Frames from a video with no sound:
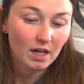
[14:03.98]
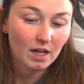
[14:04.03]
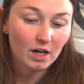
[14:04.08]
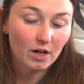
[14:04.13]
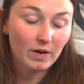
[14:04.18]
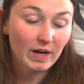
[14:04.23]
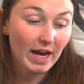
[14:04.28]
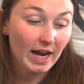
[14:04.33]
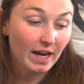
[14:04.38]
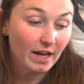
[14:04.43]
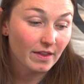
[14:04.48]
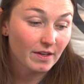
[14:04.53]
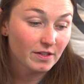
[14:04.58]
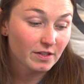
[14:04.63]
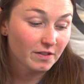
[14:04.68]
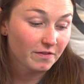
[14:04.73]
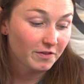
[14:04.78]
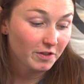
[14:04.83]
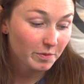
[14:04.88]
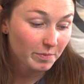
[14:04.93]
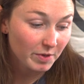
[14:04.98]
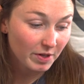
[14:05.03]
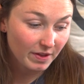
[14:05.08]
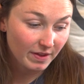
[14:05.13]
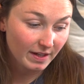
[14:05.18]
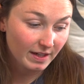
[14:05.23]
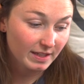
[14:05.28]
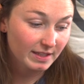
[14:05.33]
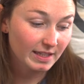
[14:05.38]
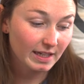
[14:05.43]
okay, there's a few more
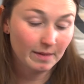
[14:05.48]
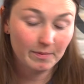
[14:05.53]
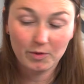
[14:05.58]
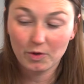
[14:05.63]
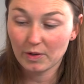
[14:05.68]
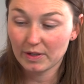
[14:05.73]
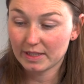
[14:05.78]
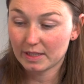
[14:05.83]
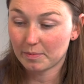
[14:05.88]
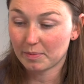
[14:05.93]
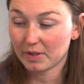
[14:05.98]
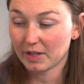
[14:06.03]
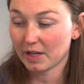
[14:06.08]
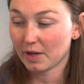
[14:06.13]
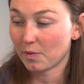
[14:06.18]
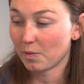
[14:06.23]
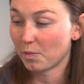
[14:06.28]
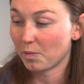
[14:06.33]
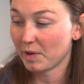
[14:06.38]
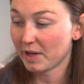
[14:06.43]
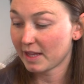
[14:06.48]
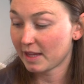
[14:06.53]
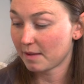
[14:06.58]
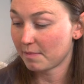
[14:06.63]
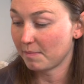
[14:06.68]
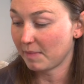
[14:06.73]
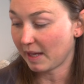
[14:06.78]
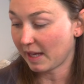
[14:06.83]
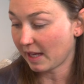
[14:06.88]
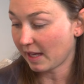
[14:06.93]
things that I'm going to bring with
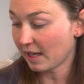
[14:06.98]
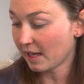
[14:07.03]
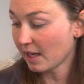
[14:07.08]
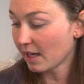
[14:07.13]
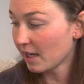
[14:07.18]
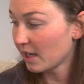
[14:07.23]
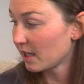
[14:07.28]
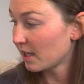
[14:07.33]
me.